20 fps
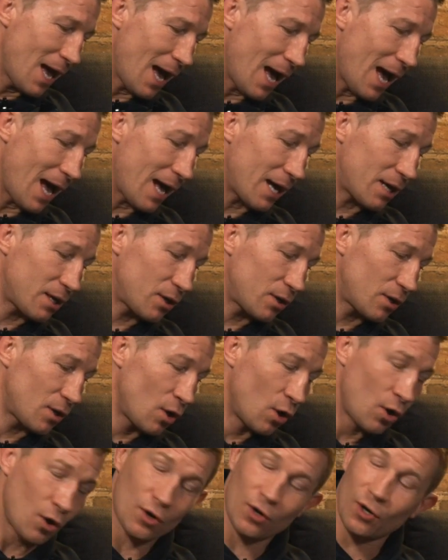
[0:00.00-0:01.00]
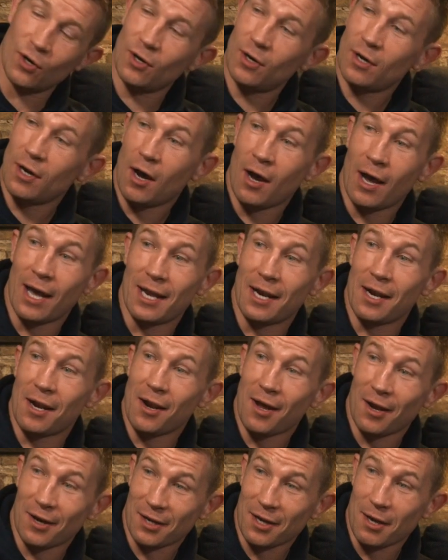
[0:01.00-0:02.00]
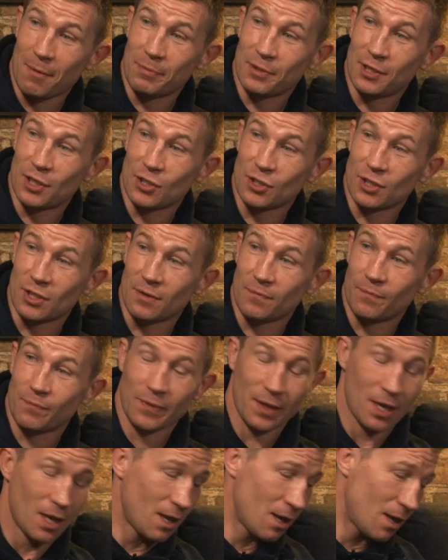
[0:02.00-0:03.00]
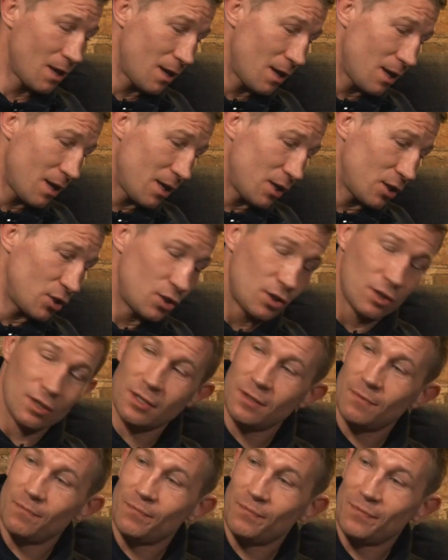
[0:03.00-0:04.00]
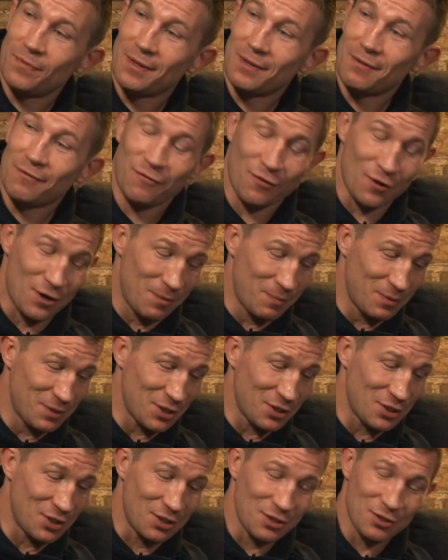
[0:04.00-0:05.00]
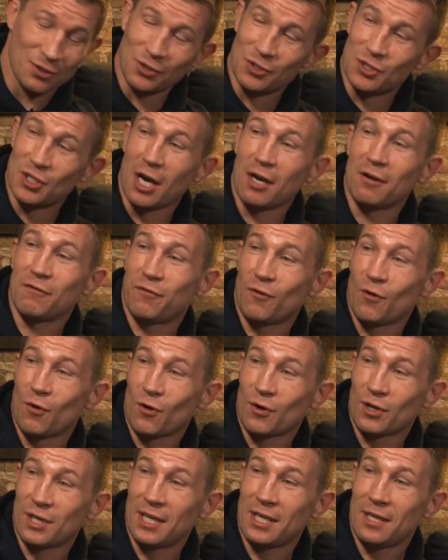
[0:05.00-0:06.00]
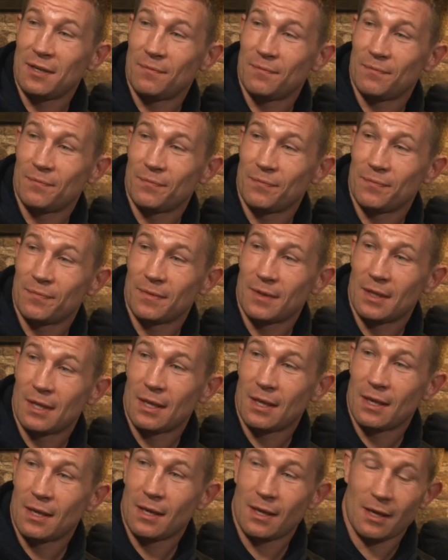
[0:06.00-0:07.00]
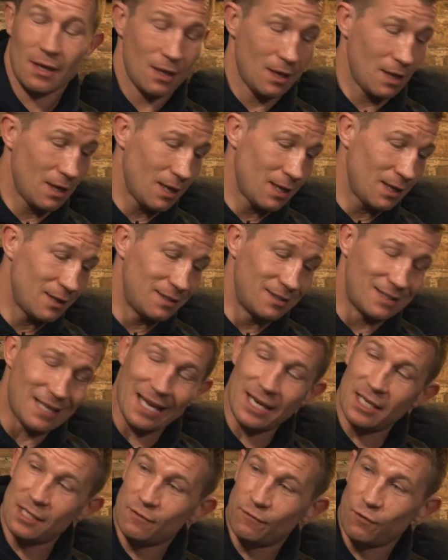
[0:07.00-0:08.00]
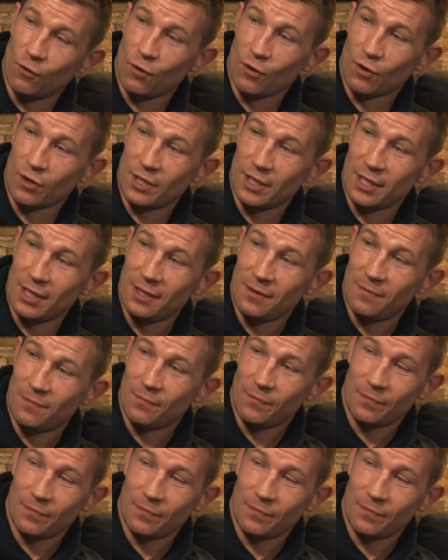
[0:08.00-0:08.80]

at hooker, I had a lot of competition. A funny position. Funny position. So John Fogarty. Hilarious, yeah. Dennis Fogarty.